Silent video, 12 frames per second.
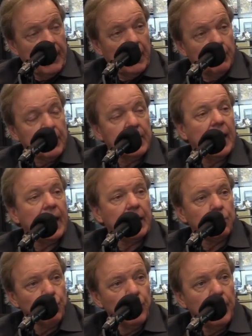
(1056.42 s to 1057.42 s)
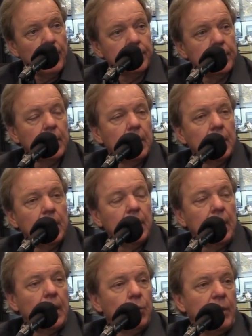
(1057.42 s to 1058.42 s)
them that I had run,
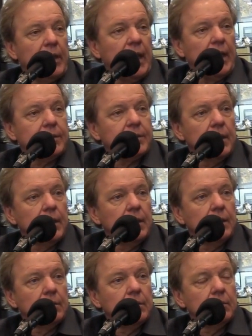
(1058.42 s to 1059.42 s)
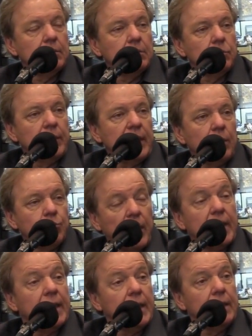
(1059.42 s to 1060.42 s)
and we got
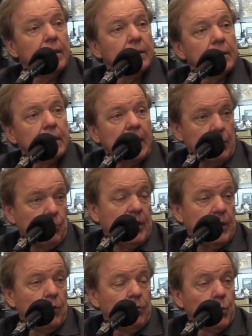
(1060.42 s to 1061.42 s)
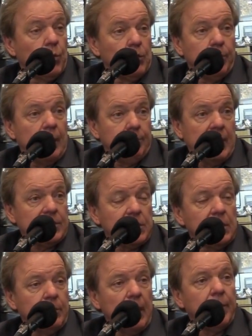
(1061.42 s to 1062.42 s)
ready over the winter
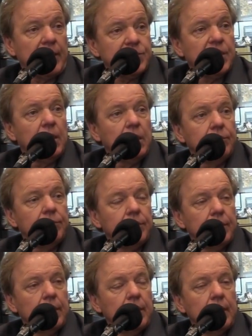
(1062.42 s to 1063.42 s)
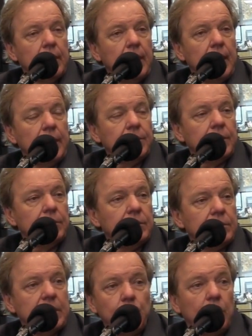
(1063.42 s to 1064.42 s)
by myself, and
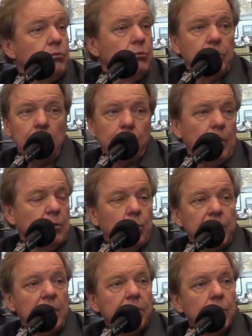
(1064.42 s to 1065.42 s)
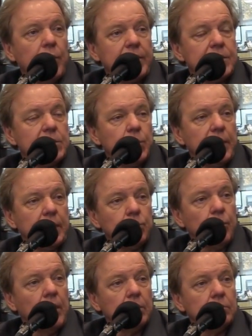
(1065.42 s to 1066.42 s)
said, we'll run whatever races we
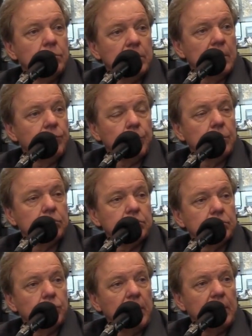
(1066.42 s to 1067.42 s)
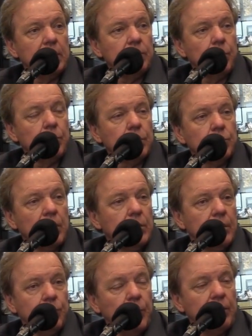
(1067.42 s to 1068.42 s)
can run whenever we can afford to run
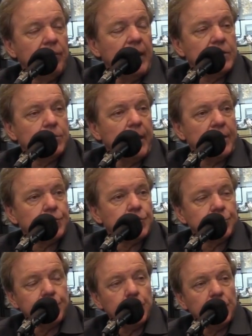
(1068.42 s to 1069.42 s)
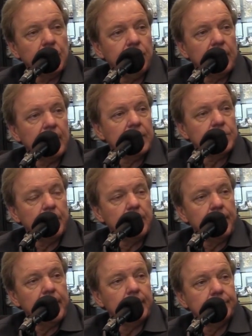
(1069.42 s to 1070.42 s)
them, if we can find sponsors for whatever the case
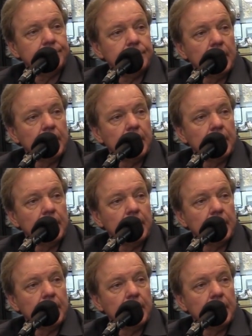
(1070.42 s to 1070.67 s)
may be.